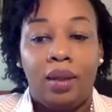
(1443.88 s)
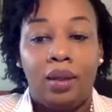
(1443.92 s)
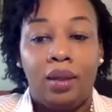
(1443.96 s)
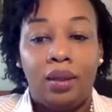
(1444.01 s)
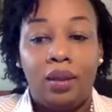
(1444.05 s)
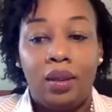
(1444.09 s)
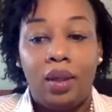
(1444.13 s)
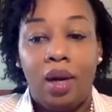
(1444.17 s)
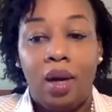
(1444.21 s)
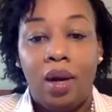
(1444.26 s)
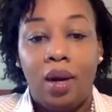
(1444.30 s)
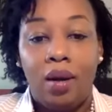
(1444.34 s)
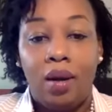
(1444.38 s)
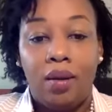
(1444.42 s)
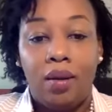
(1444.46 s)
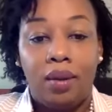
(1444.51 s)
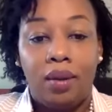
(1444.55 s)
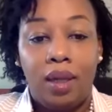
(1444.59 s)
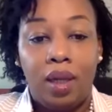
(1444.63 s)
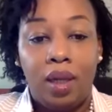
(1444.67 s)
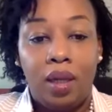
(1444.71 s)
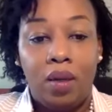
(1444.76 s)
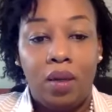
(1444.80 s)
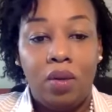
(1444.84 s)
so
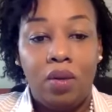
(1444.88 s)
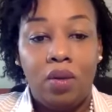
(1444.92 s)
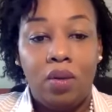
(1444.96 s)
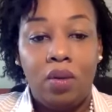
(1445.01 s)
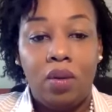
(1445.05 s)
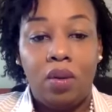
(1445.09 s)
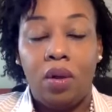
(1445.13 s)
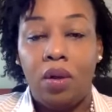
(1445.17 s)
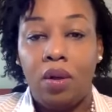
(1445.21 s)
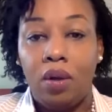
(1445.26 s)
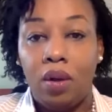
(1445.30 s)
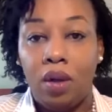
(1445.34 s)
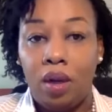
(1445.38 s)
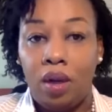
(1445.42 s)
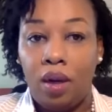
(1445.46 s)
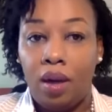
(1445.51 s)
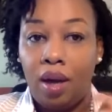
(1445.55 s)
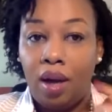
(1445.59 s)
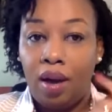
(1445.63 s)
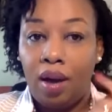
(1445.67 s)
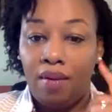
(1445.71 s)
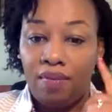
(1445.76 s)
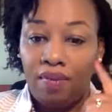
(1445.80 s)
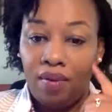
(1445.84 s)
thank you.
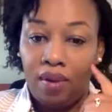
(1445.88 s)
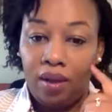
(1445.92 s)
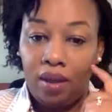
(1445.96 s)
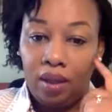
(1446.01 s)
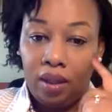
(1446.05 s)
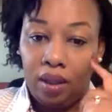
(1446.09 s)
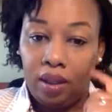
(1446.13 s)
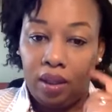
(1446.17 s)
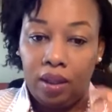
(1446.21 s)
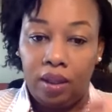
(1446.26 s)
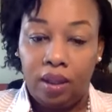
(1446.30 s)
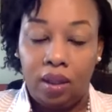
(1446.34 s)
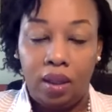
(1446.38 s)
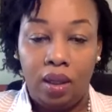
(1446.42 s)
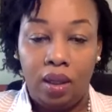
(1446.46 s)
Have a